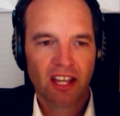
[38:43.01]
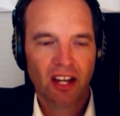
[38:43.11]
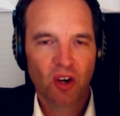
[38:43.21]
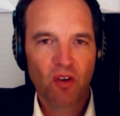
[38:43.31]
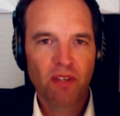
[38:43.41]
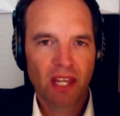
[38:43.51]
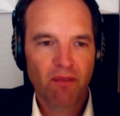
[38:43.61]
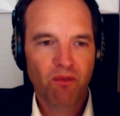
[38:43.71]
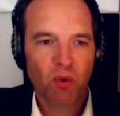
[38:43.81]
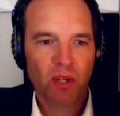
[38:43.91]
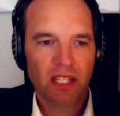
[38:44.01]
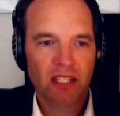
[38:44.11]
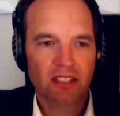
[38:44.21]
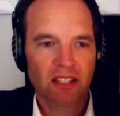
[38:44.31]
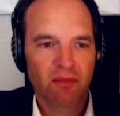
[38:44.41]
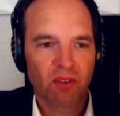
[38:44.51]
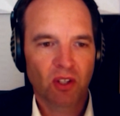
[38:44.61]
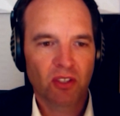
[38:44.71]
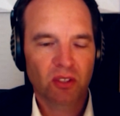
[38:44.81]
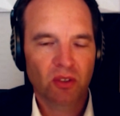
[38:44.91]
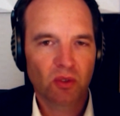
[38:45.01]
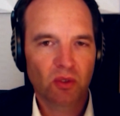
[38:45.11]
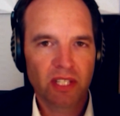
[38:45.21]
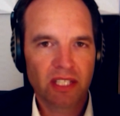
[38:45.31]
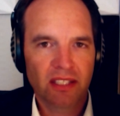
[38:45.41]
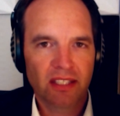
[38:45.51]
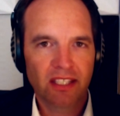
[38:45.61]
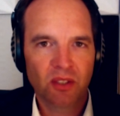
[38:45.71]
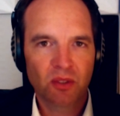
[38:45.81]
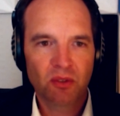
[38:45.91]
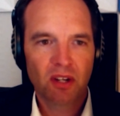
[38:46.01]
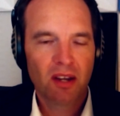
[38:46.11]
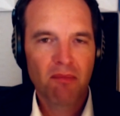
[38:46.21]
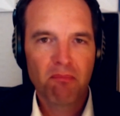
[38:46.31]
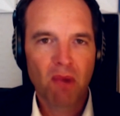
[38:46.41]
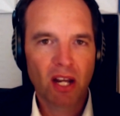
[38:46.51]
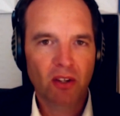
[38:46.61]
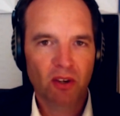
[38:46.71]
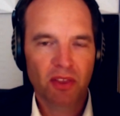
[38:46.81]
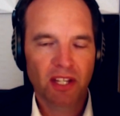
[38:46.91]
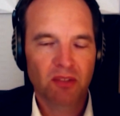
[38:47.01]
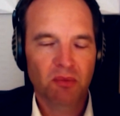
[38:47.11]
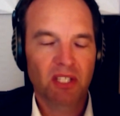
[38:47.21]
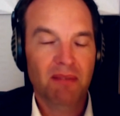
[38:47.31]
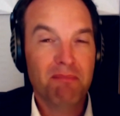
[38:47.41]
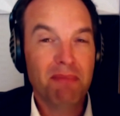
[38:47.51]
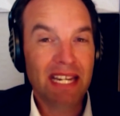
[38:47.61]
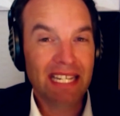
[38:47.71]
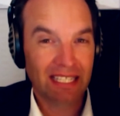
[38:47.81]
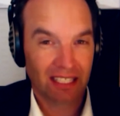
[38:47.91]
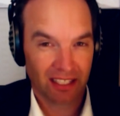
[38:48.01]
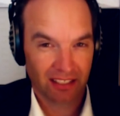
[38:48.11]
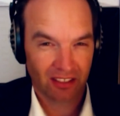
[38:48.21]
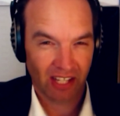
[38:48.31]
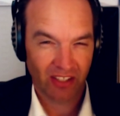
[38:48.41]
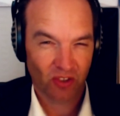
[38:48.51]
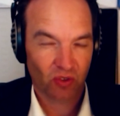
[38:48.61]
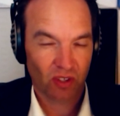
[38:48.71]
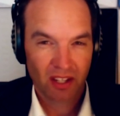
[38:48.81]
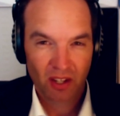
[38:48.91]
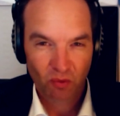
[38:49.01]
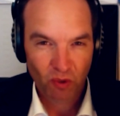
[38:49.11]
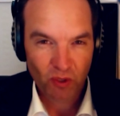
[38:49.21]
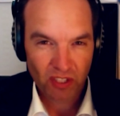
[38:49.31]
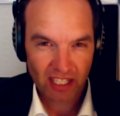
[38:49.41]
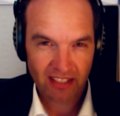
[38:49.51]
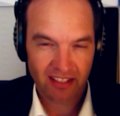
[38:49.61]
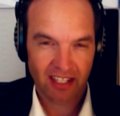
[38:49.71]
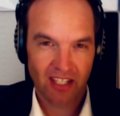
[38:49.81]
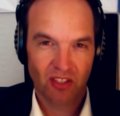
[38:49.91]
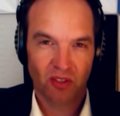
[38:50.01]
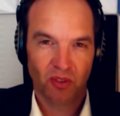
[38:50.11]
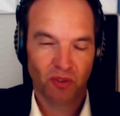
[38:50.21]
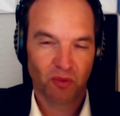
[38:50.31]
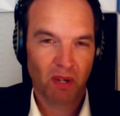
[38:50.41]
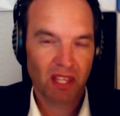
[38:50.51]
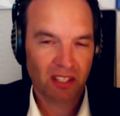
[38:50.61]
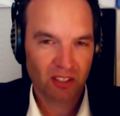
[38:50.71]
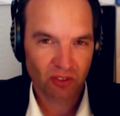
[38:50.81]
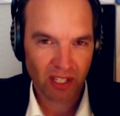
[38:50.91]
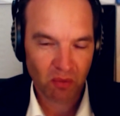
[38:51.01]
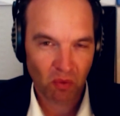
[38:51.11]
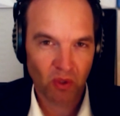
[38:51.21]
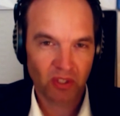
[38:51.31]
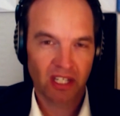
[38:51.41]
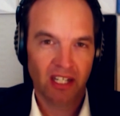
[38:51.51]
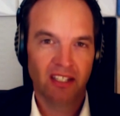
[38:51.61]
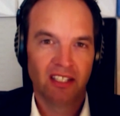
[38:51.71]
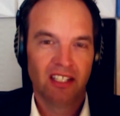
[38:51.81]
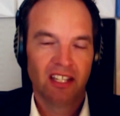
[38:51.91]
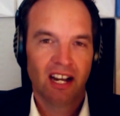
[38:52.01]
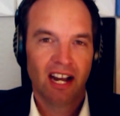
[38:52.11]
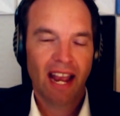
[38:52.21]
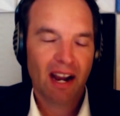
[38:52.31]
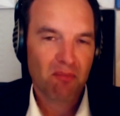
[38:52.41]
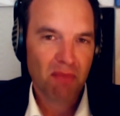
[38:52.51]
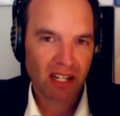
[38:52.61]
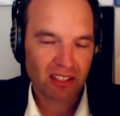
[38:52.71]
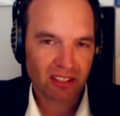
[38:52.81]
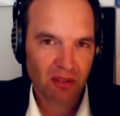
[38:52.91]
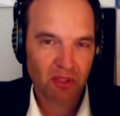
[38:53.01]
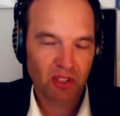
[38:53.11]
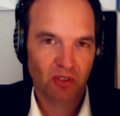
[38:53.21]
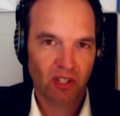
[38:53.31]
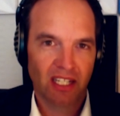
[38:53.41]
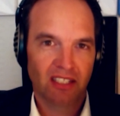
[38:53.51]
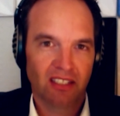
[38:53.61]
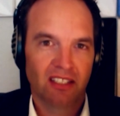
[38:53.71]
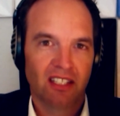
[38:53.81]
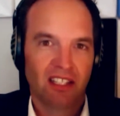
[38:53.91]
And over that 4 years, they focused on all these little micro things which are meaningless, like routine schedules, when they drink water, how much they would drink,